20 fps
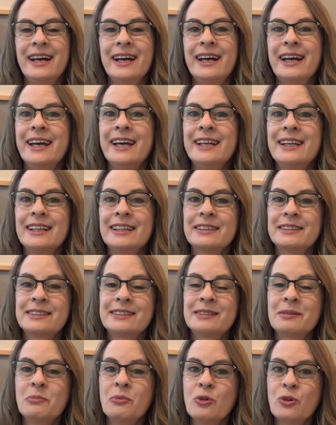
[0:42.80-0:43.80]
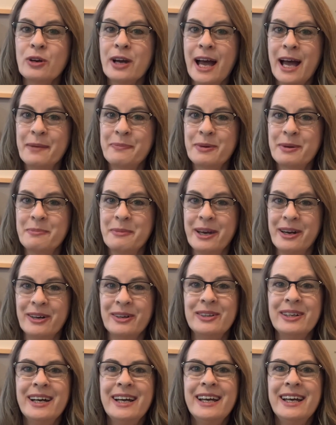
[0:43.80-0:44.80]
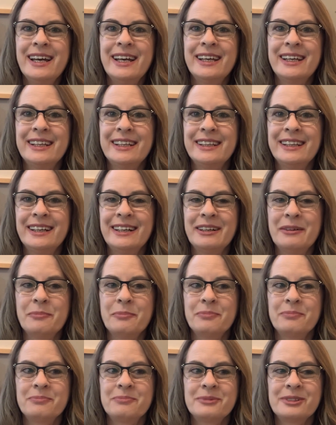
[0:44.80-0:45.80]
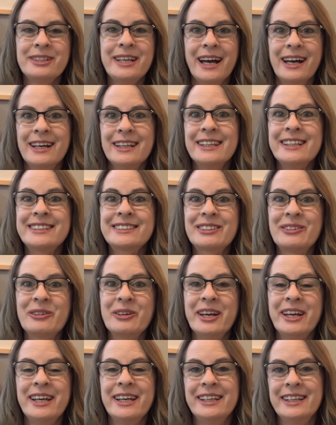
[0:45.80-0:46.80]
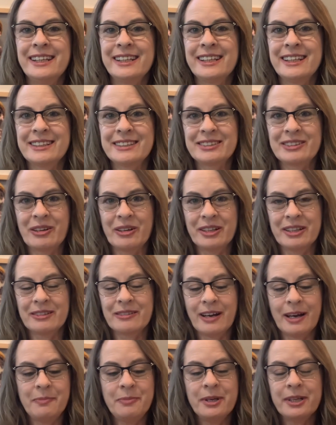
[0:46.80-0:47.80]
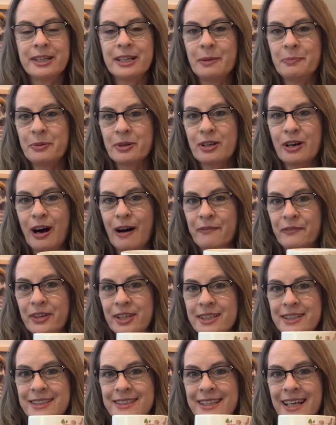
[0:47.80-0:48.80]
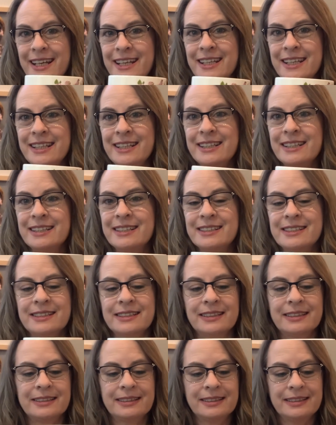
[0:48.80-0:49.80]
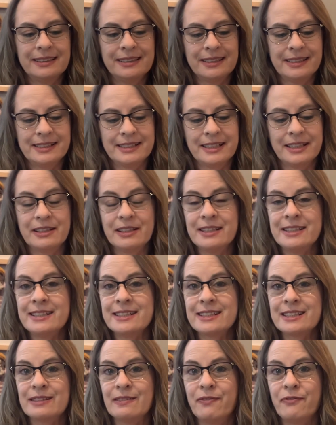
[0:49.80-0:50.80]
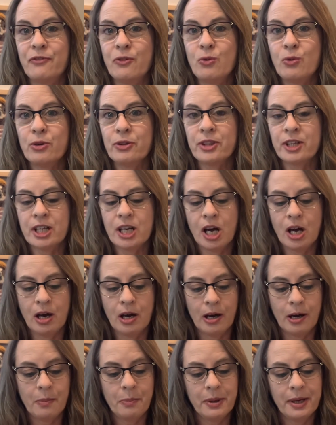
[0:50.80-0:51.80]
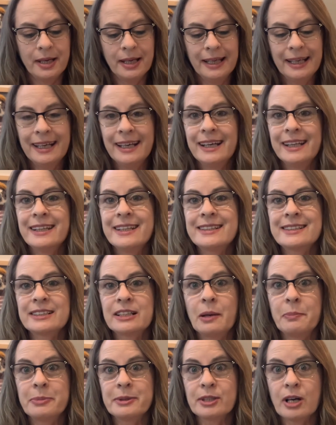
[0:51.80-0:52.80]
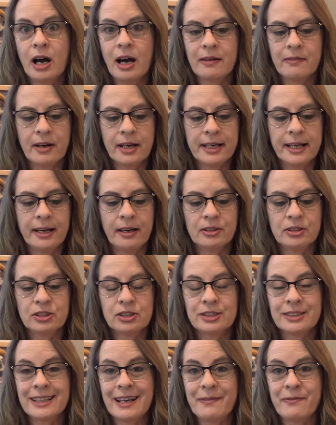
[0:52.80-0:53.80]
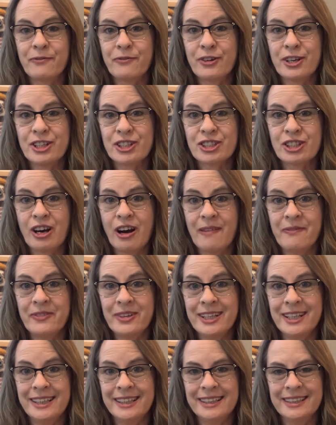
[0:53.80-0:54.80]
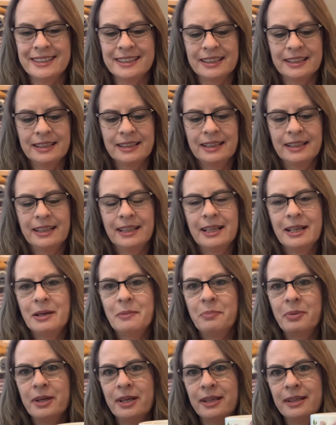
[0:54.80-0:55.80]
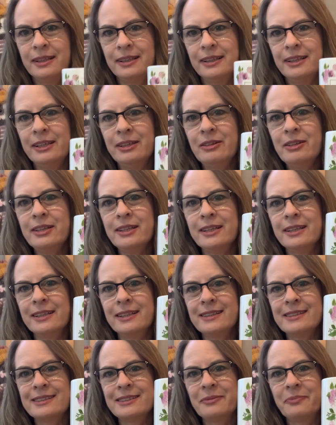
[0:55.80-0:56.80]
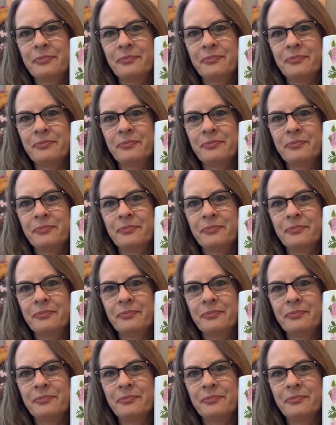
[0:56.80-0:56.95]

and a, some more Happy Mail. And um, so, yeah, let's go ahead and get started. Grab you a cup of coffee. Today is, let's see, this is the fourth cup. This cup is hot right now. It's fresh coffee in it. But here it is.